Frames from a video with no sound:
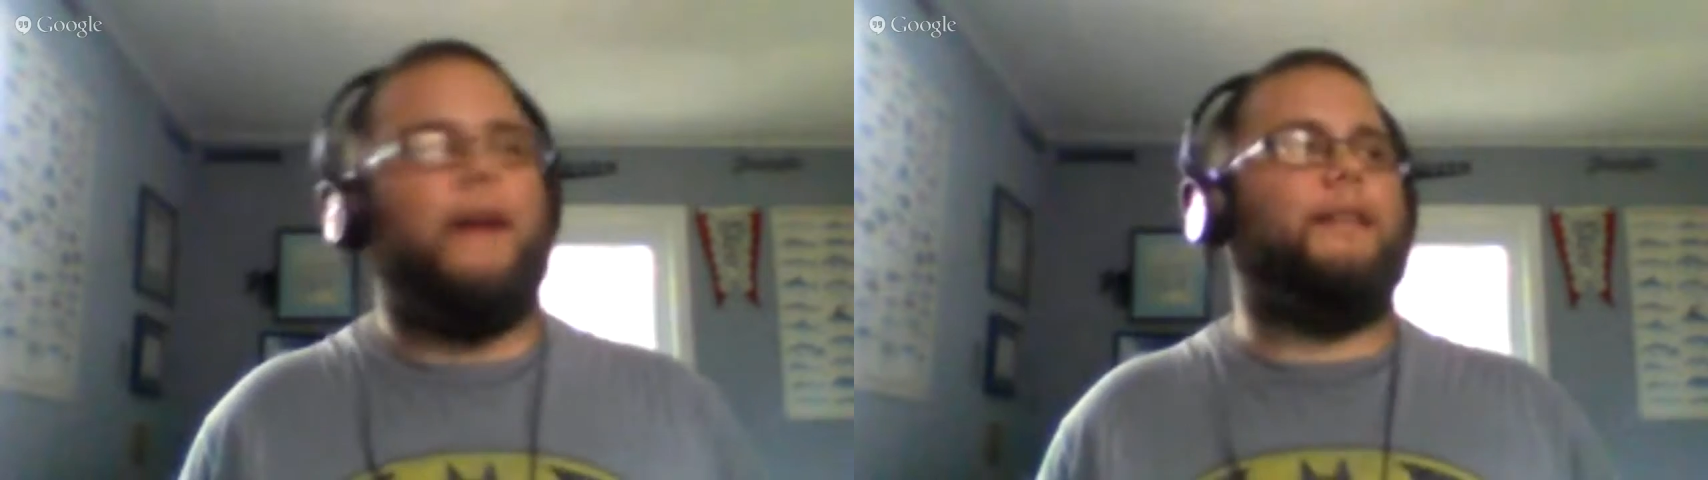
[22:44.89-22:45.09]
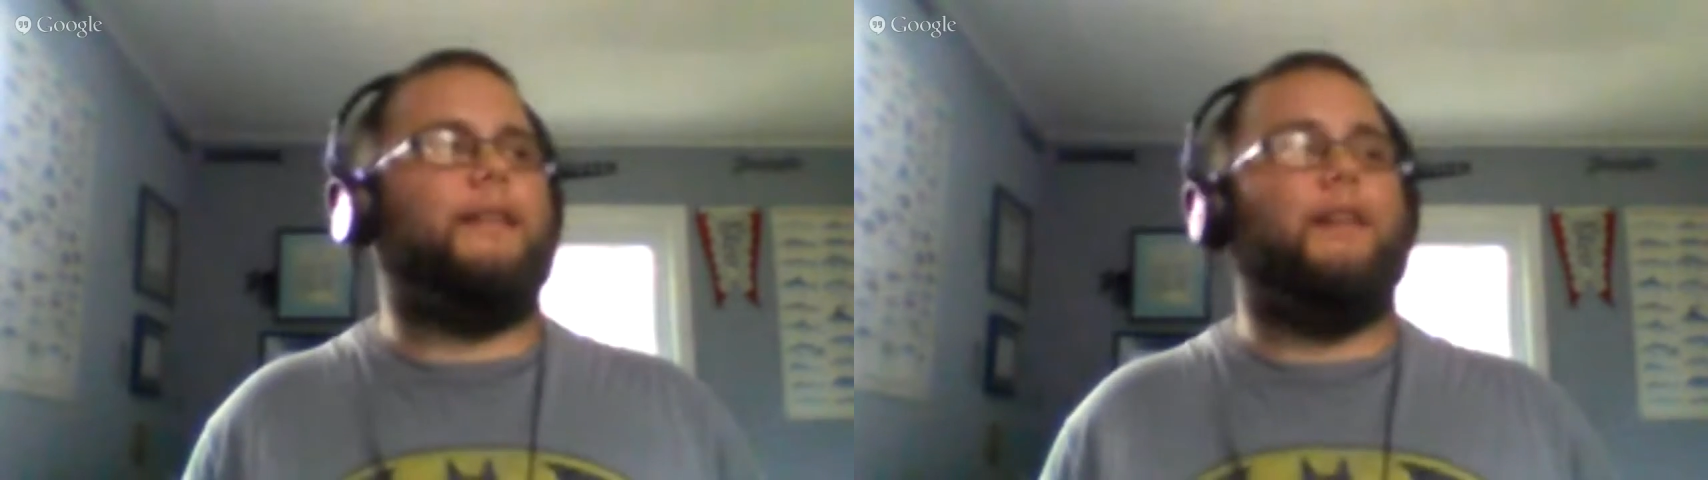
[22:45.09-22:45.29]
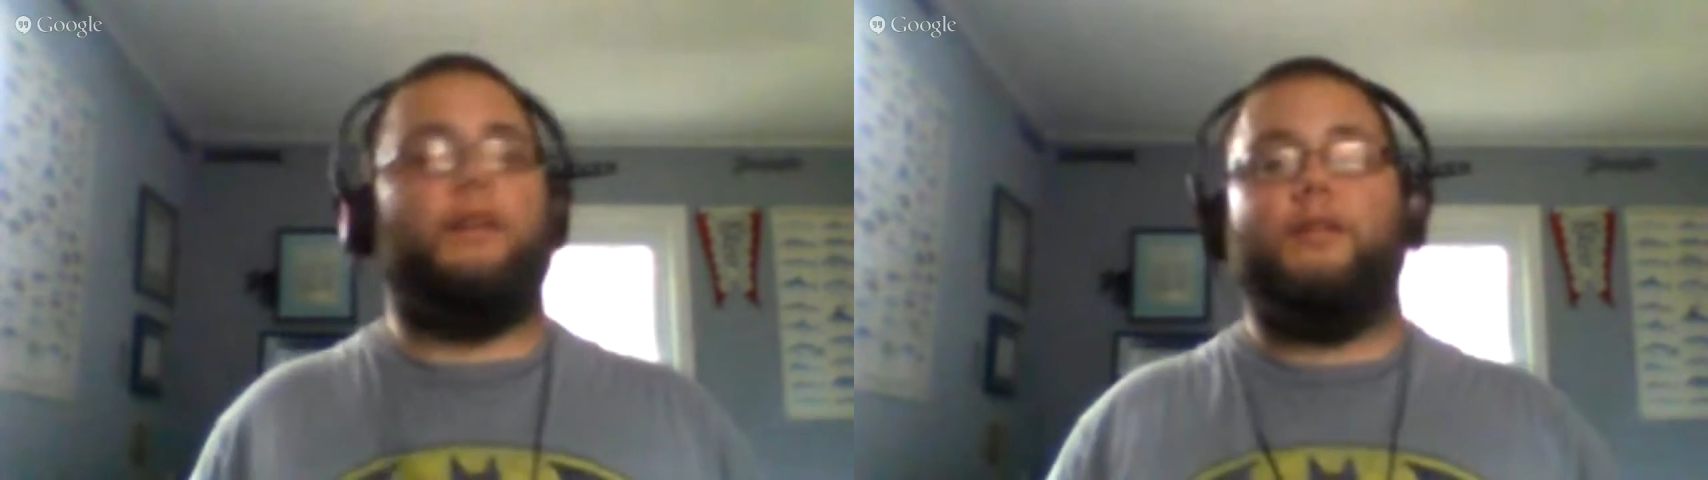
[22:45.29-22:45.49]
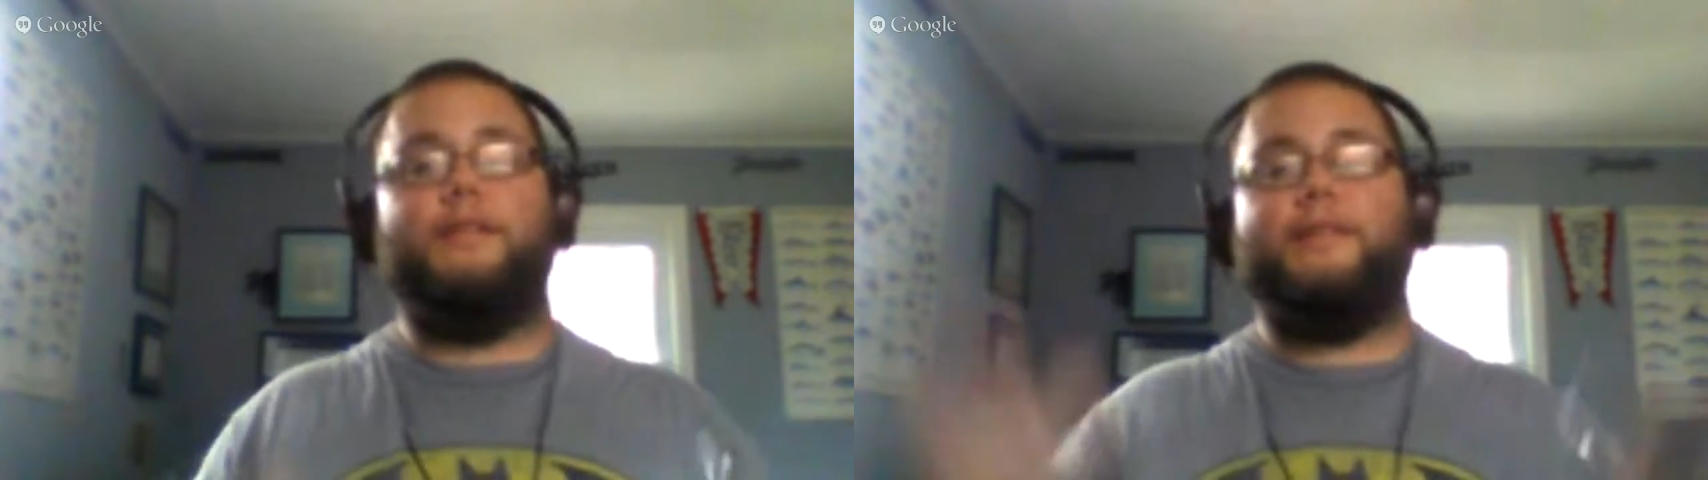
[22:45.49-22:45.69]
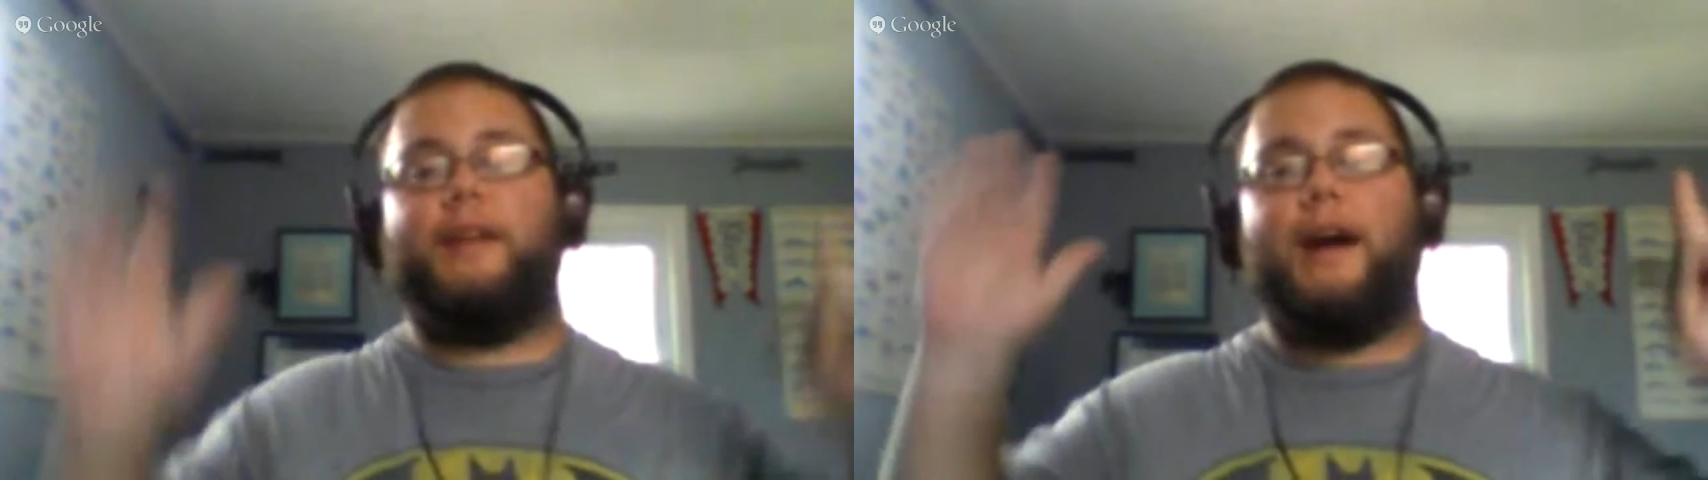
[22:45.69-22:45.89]
I'm going to tell you,
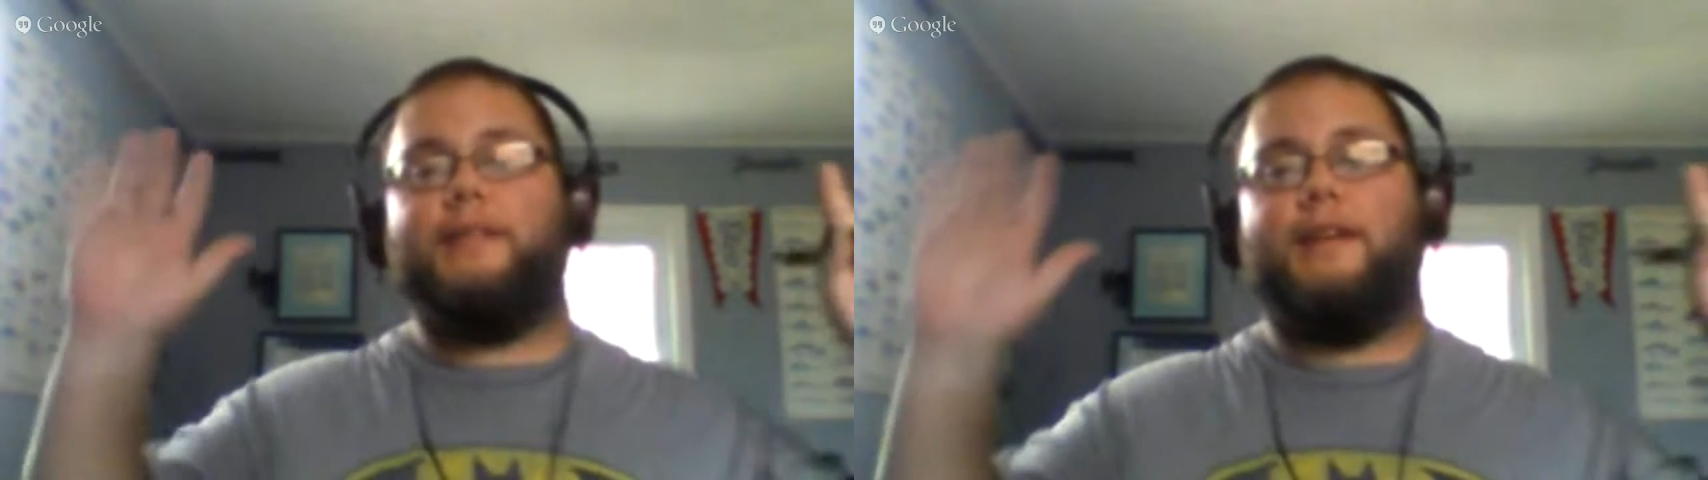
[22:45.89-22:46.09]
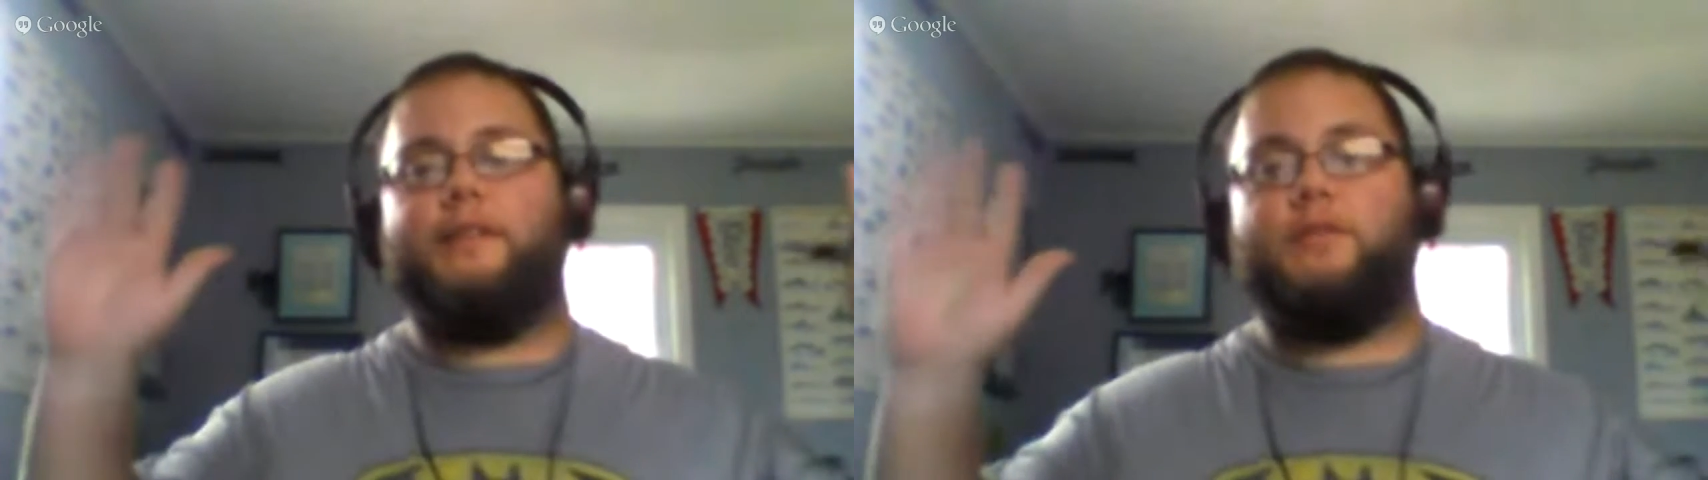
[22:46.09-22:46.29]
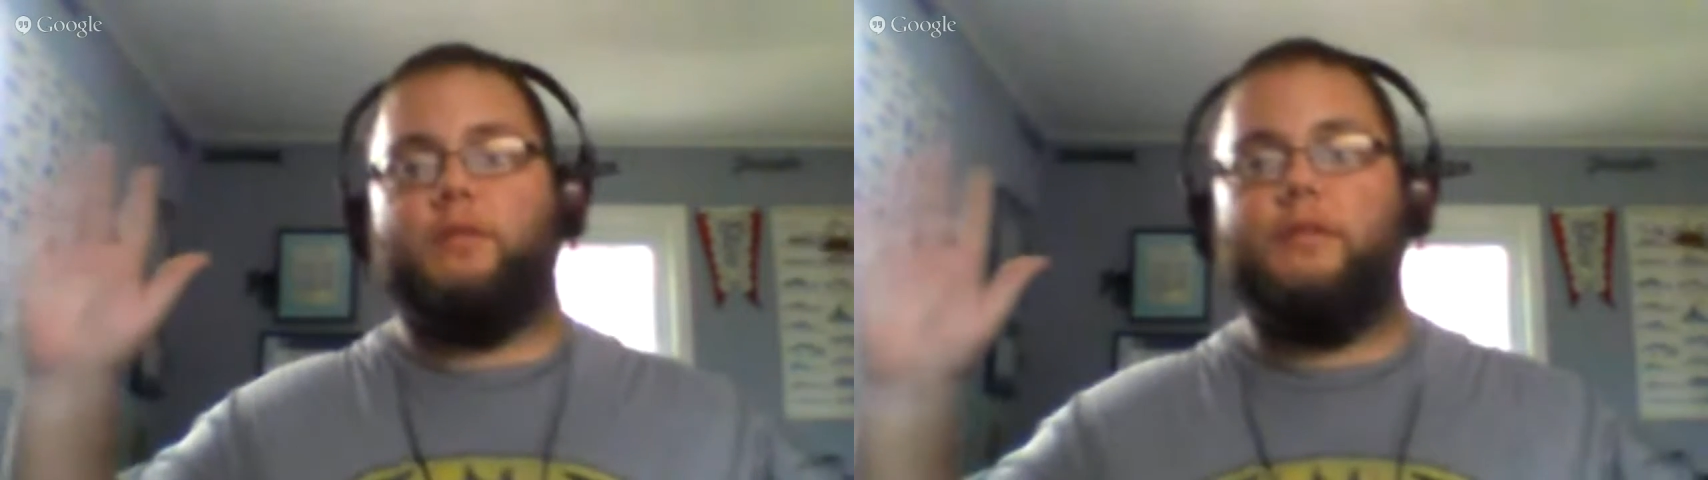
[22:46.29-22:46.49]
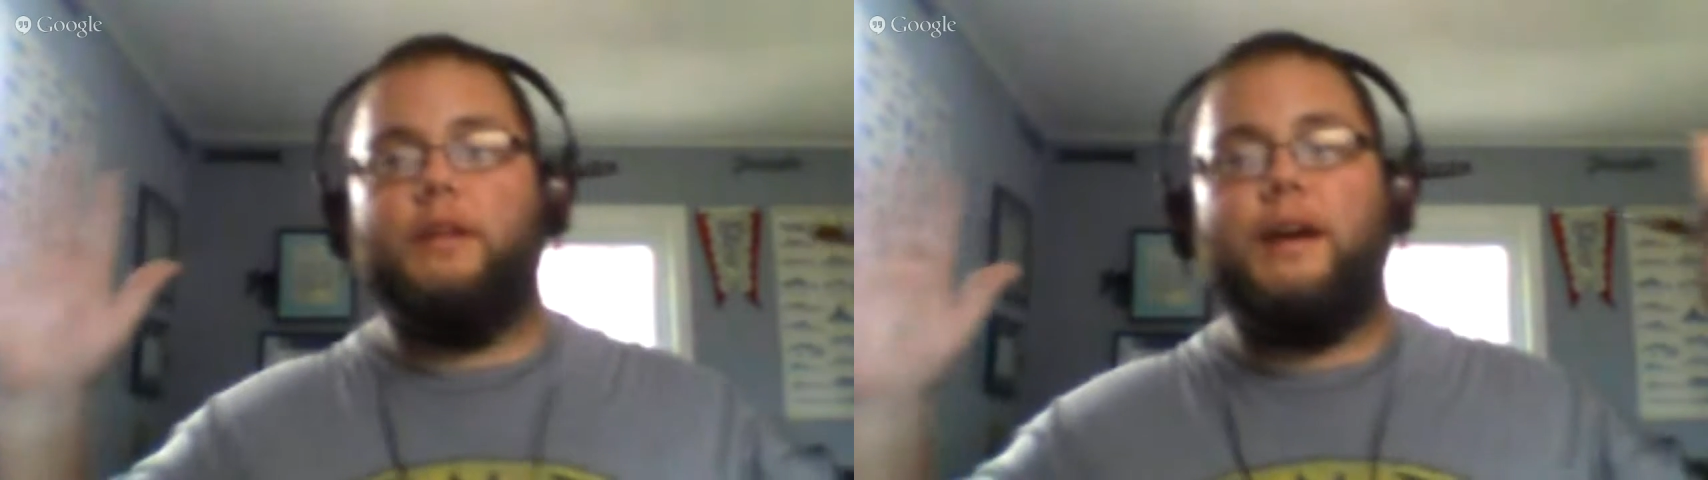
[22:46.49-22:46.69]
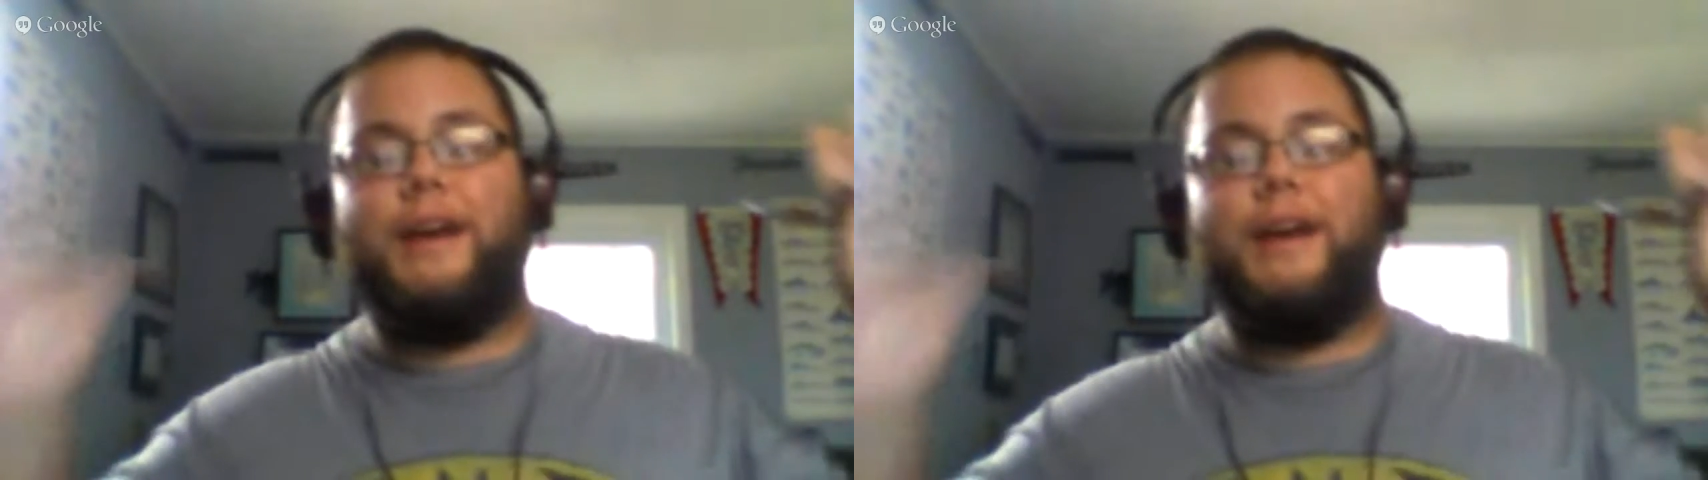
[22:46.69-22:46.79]
this is the God's honest truth.